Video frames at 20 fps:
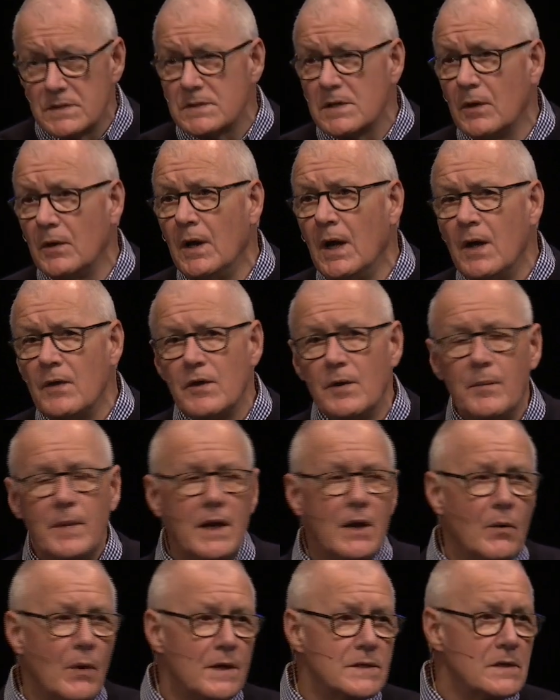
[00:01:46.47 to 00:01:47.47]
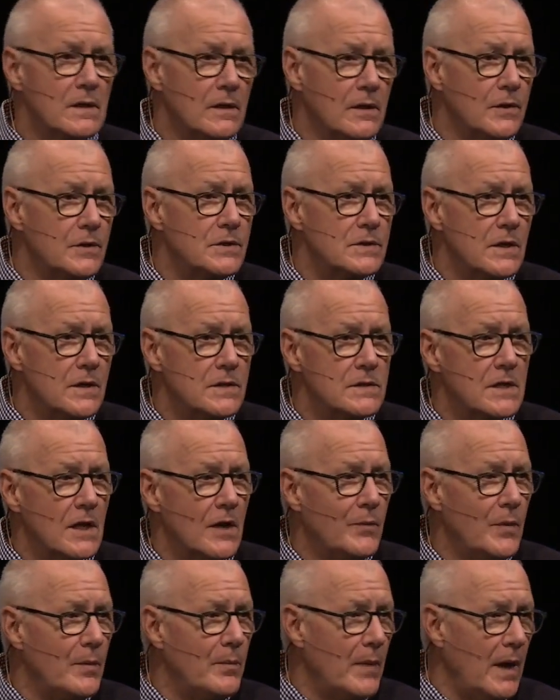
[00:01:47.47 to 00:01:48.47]
And so there are many resolutions
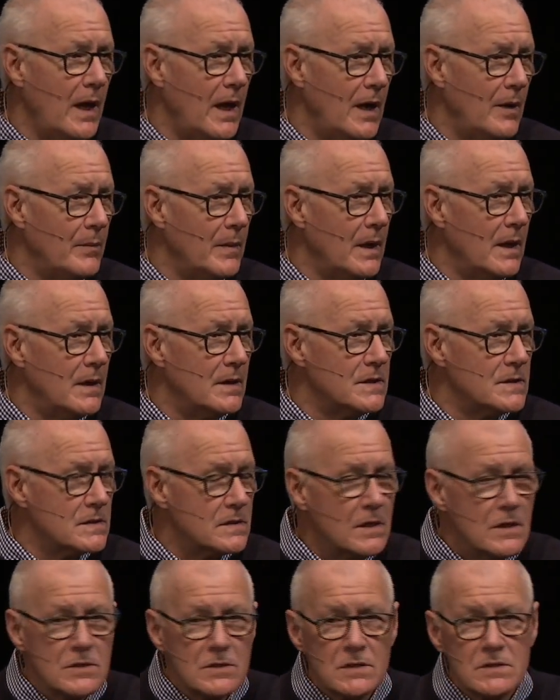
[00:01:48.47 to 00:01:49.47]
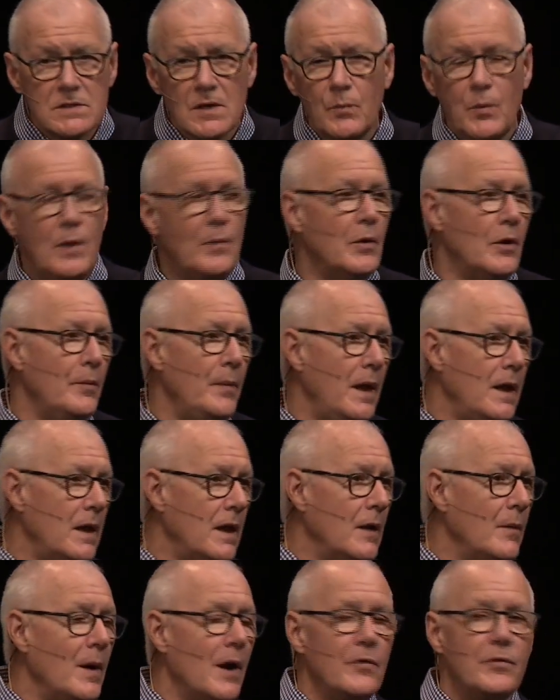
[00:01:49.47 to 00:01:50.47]
that have been made, many decisions that people are
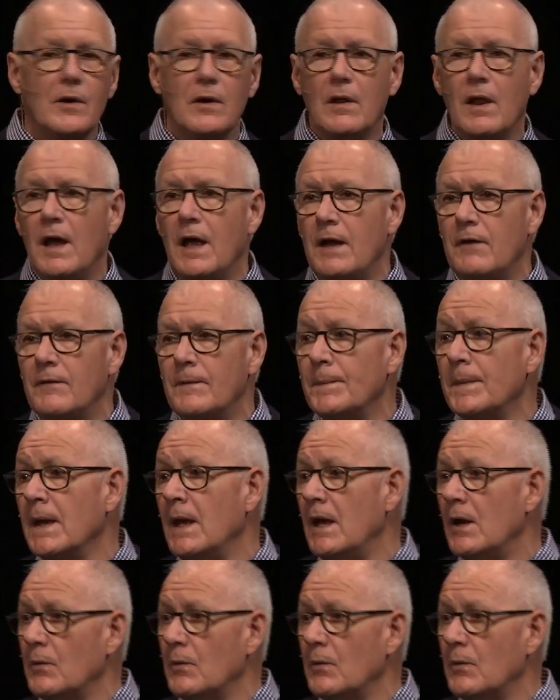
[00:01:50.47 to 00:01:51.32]
making about their life.